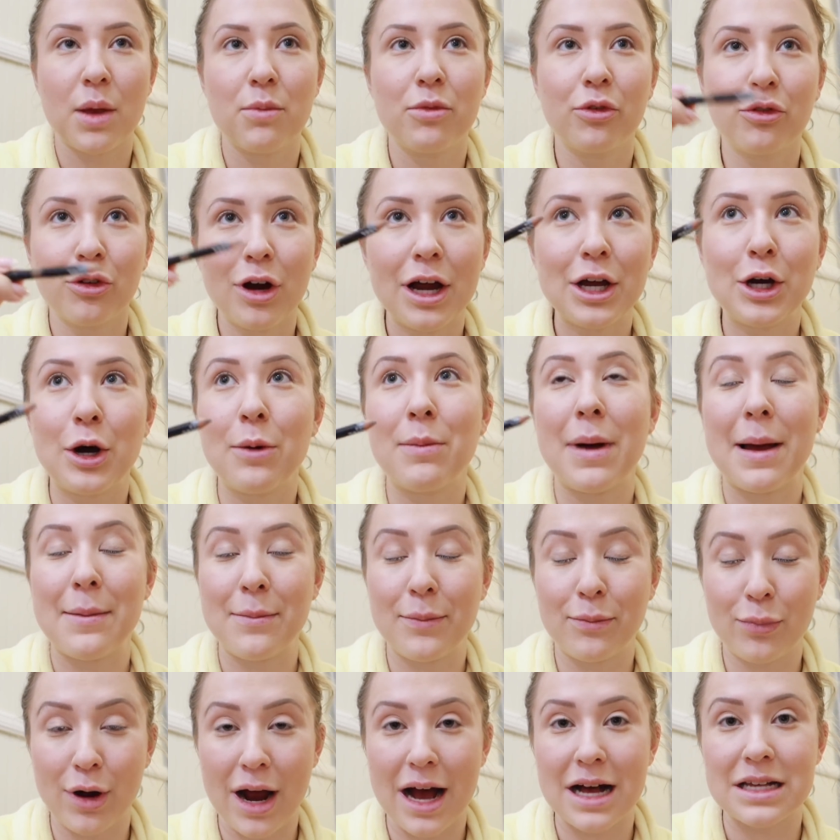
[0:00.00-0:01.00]
Before I got my
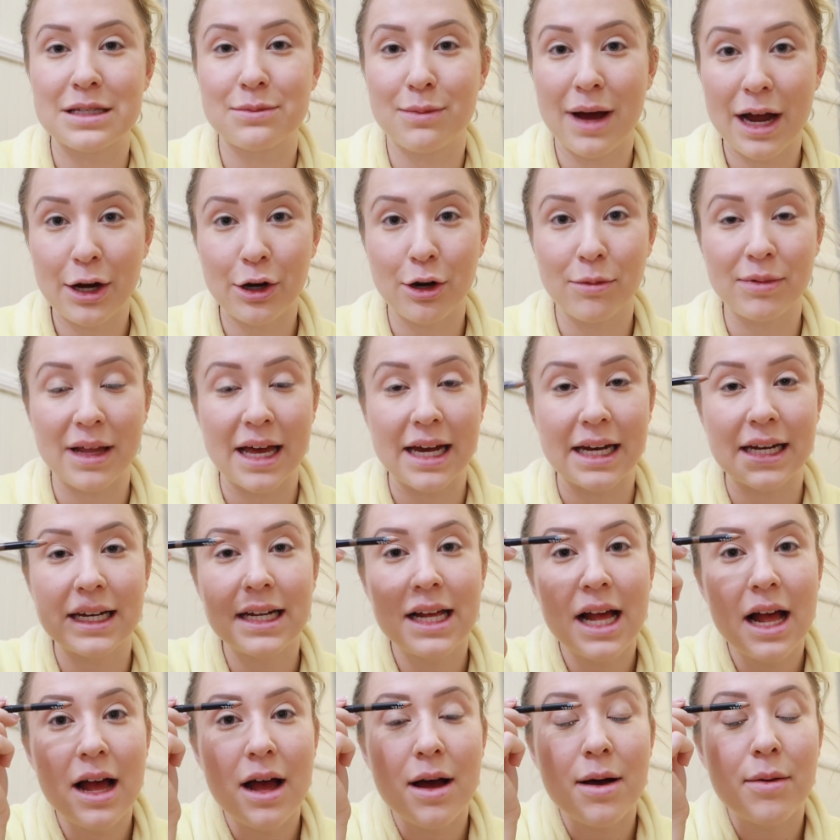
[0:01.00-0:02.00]
brows
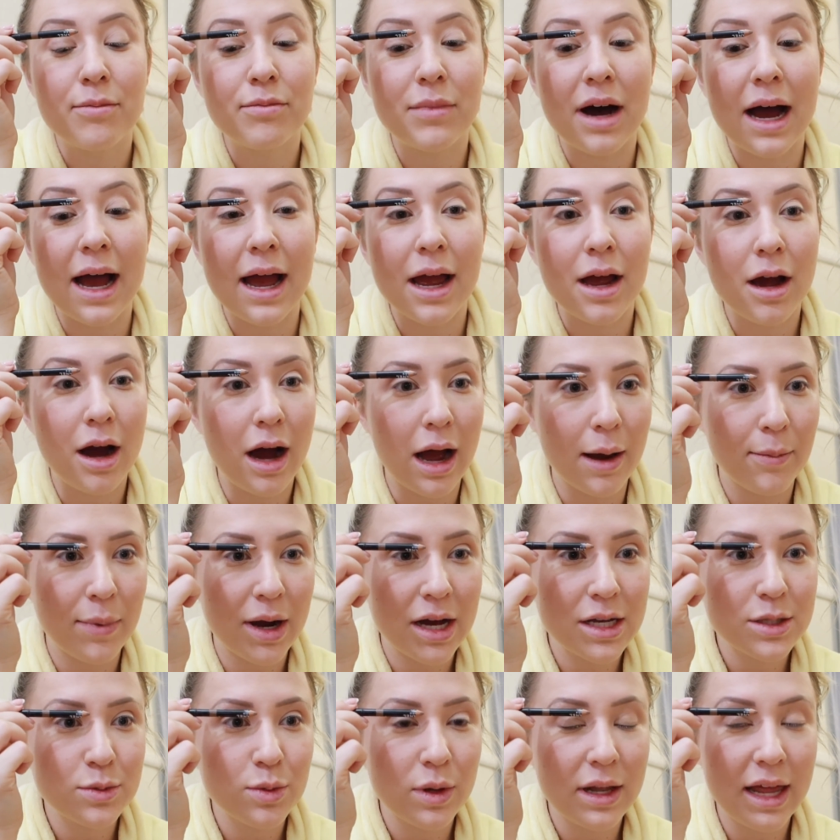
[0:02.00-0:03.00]
microbladed, my
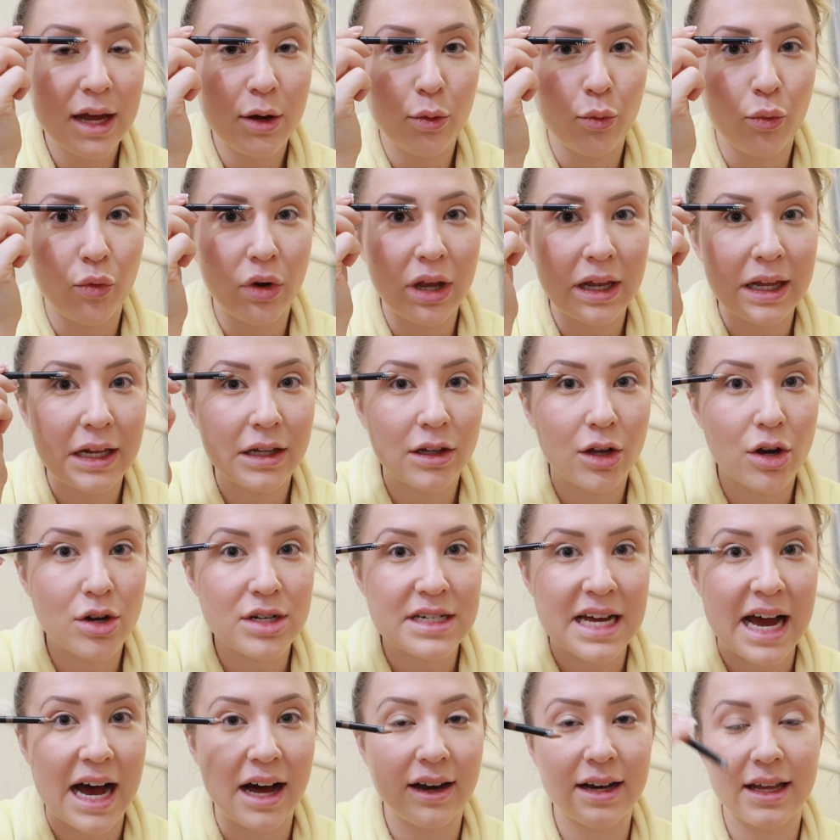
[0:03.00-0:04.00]
eyebrows were like really low
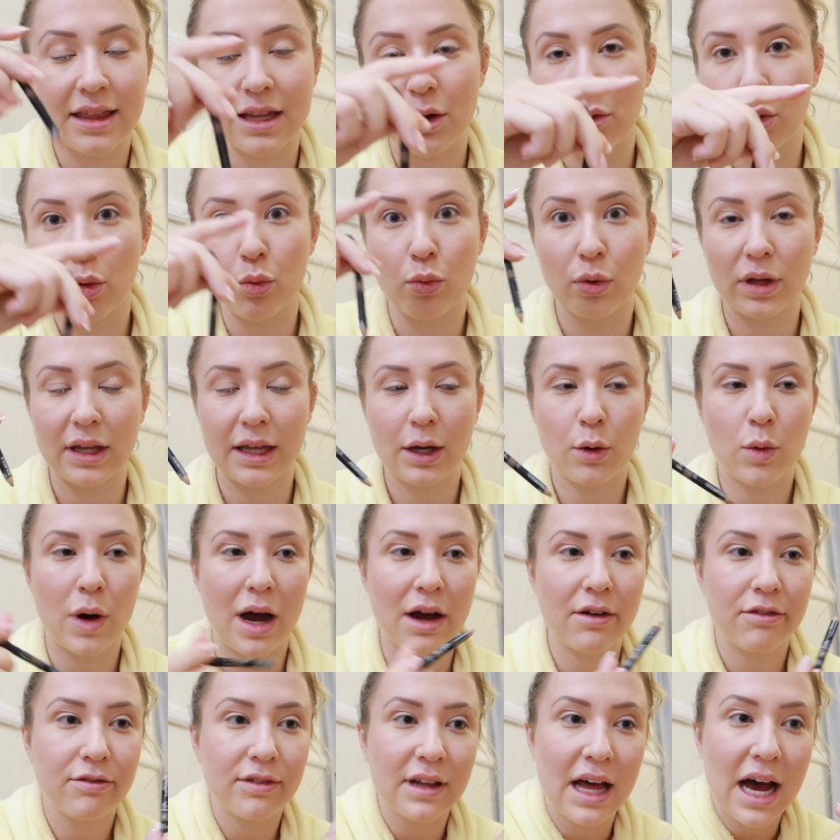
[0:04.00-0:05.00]
down and they were really
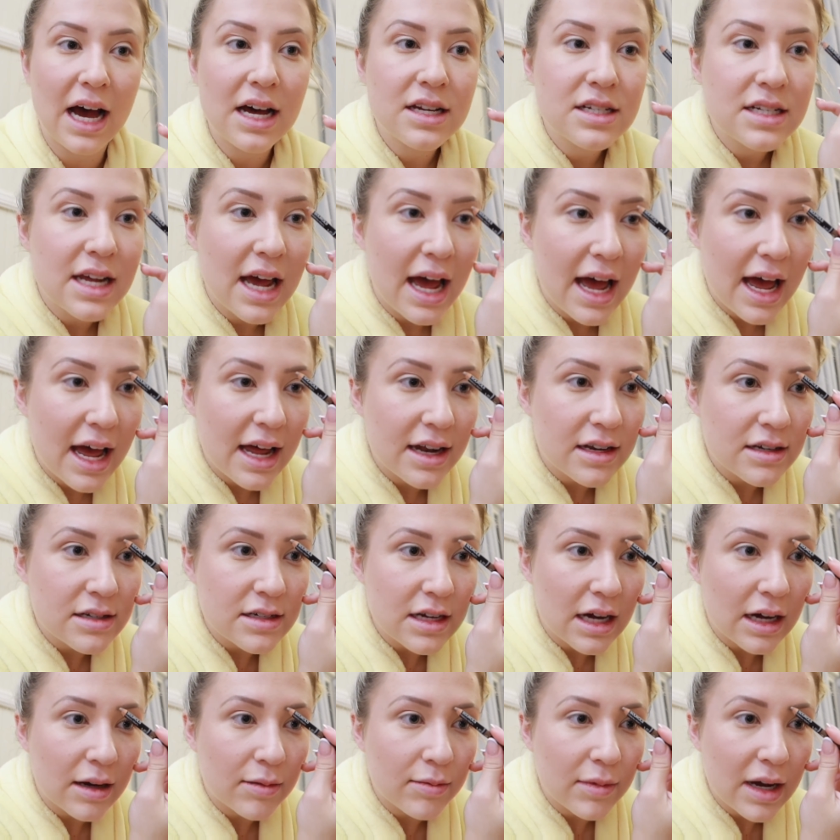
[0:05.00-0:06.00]
quite flat, and
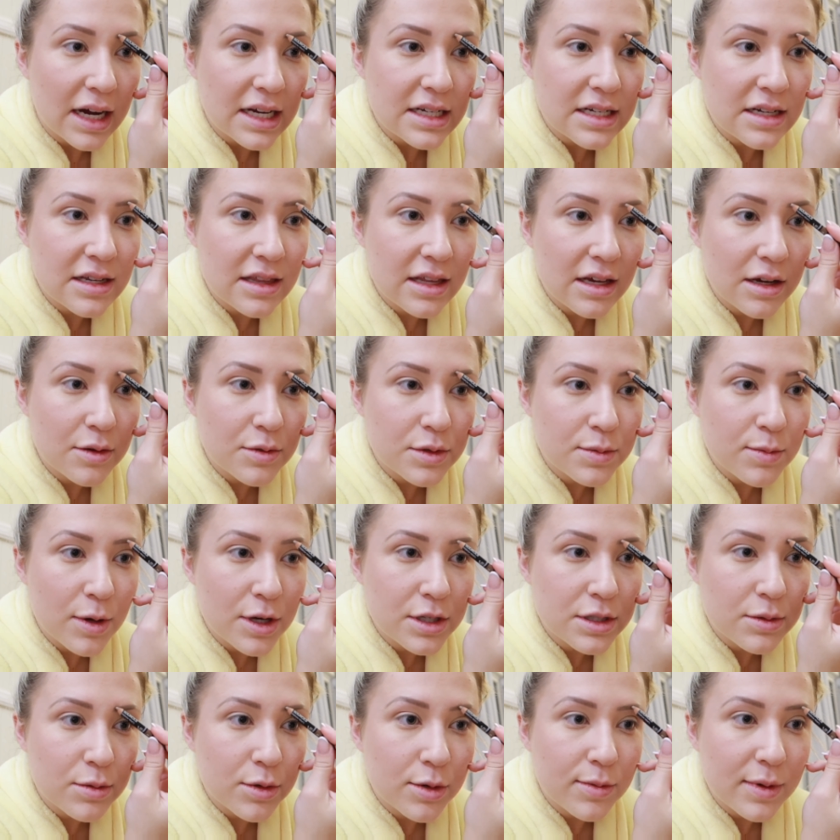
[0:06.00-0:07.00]
I didn't think it was
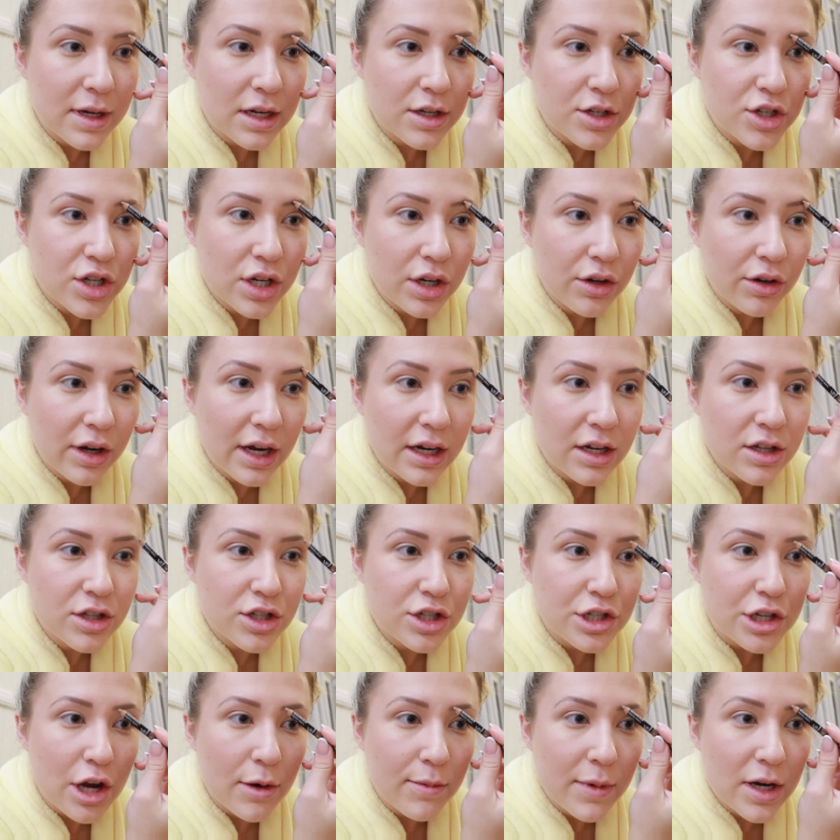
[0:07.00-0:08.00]
possible, but she created
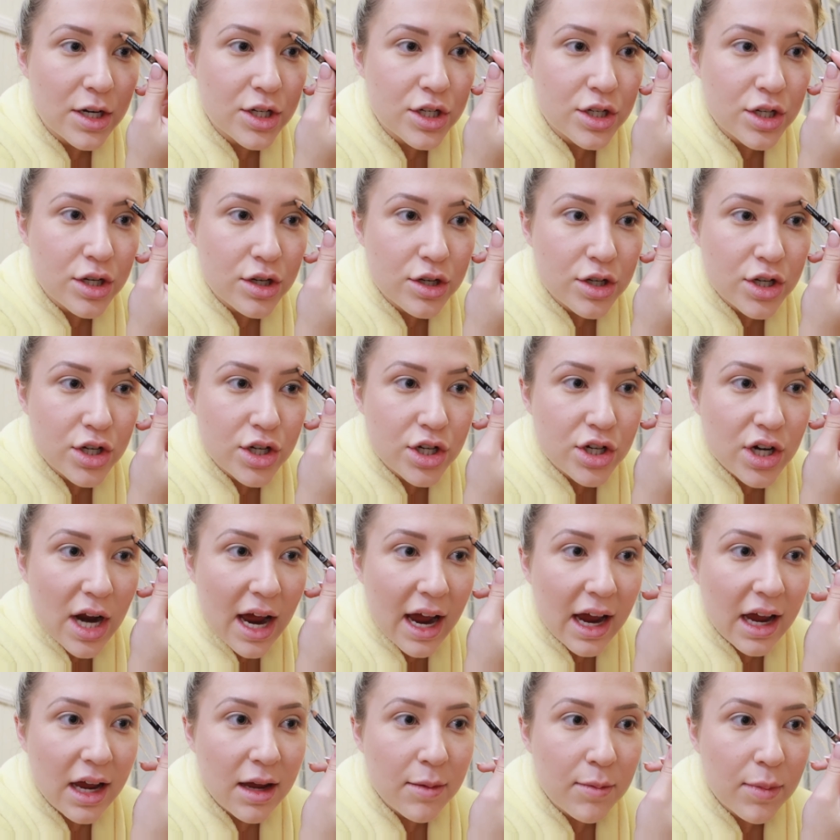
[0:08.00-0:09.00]
so much
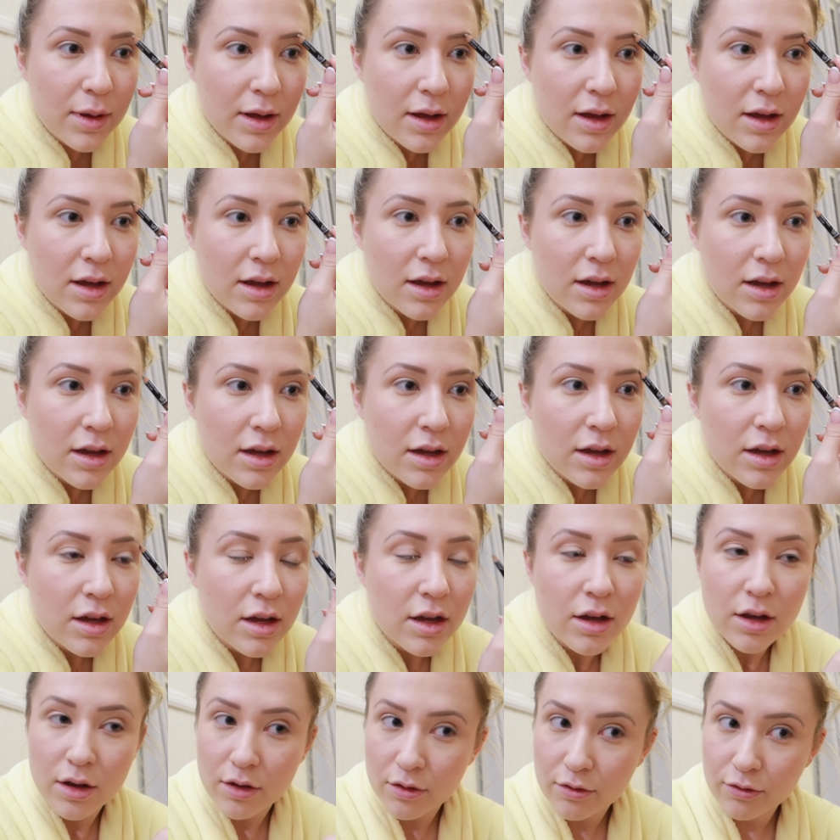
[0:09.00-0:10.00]
shape
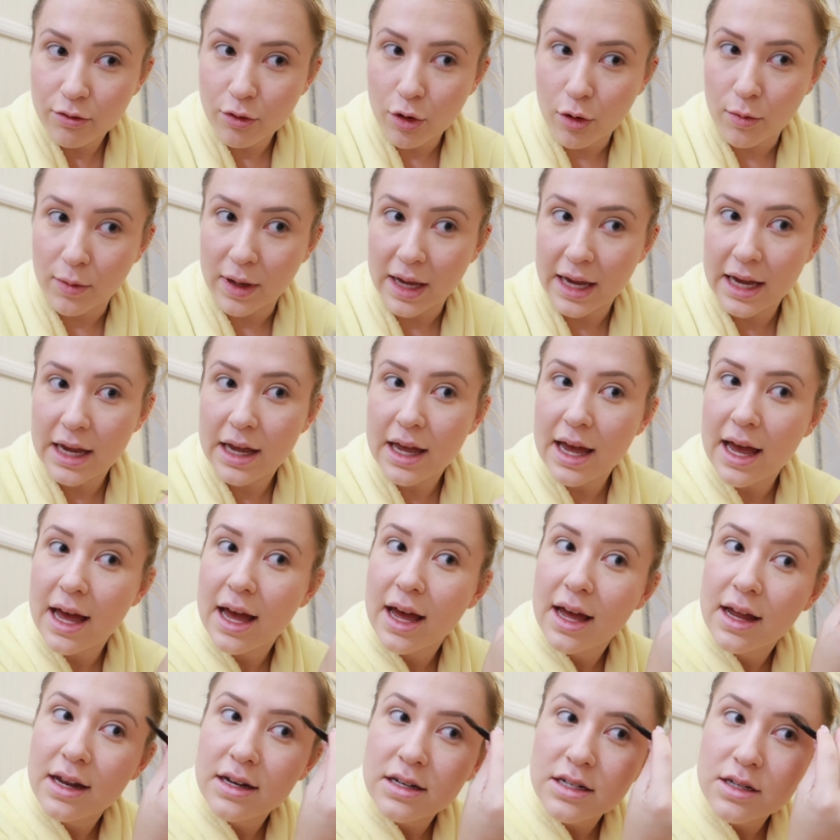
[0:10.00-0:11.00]
for me,
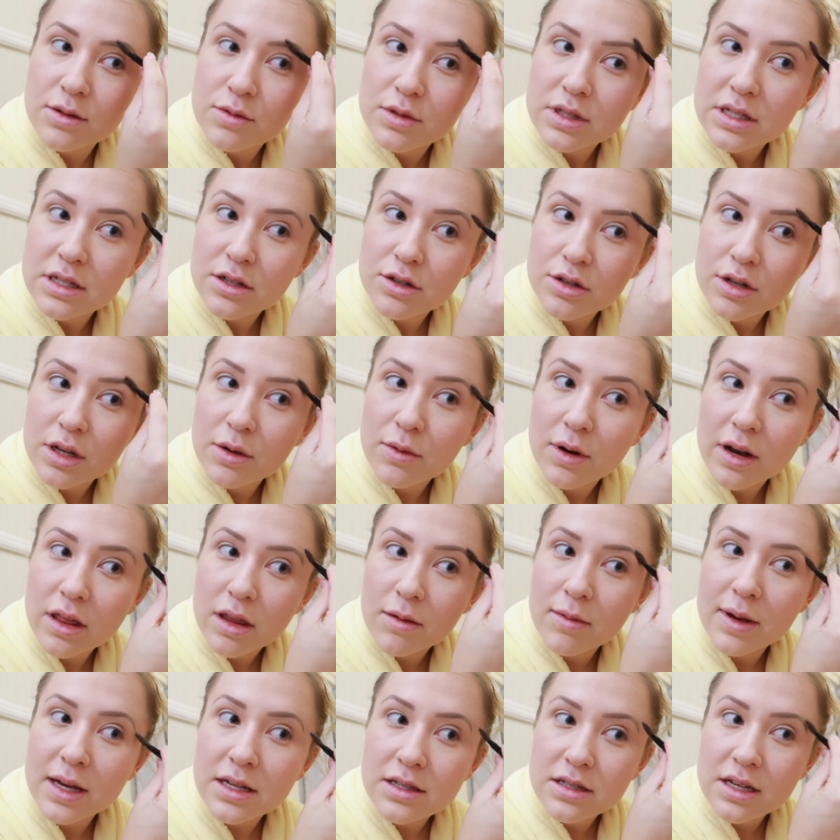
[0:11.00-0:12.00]
and it was literally one of
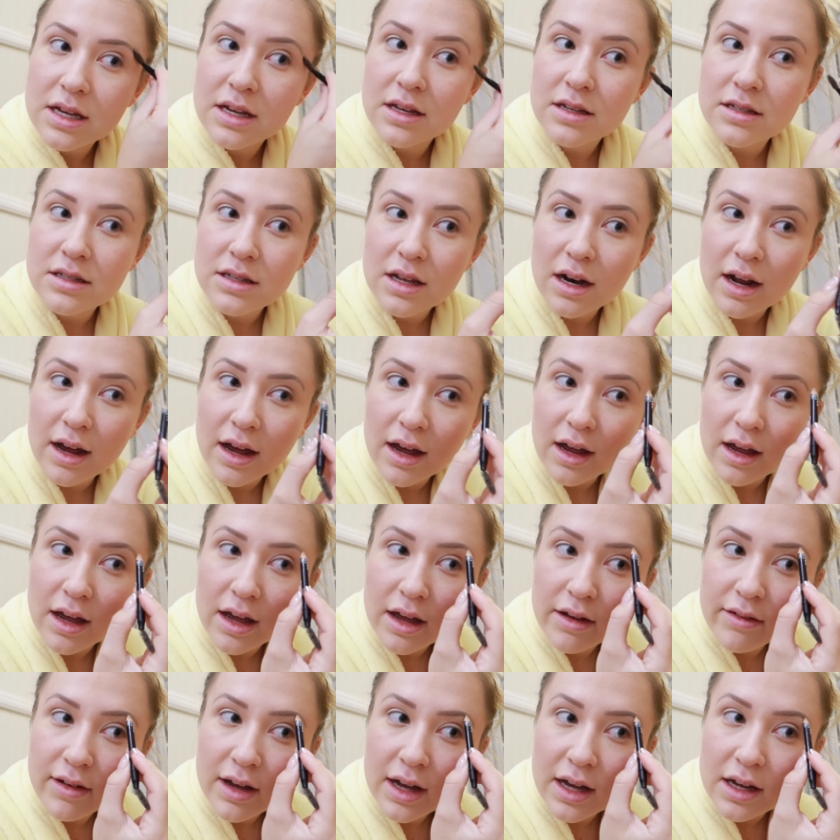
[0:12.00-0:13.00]
the best things that I
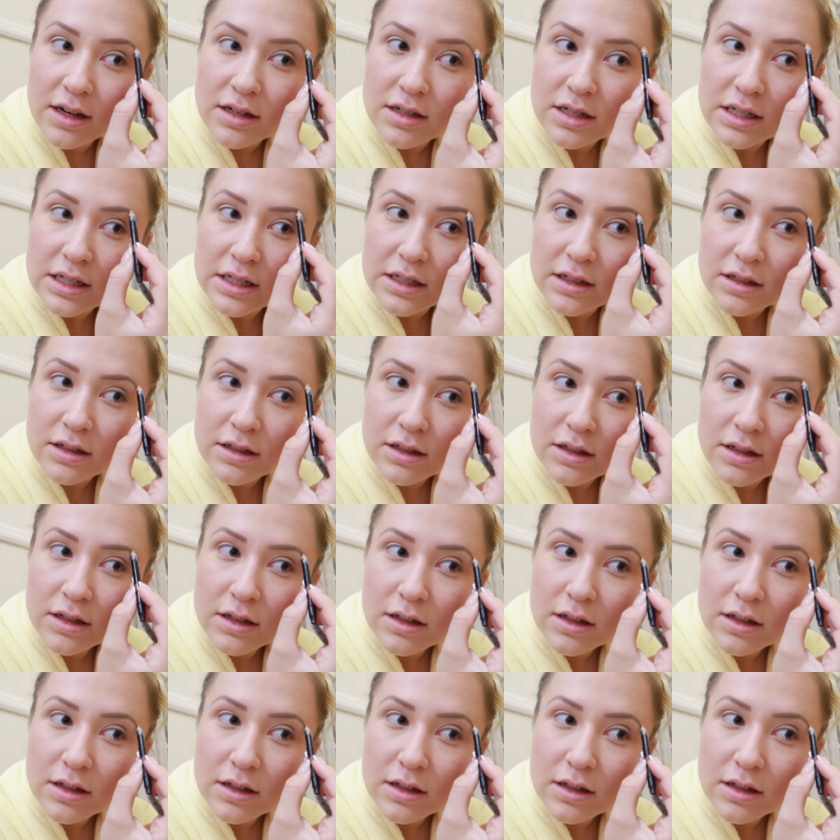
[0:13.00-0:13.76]
ever had done.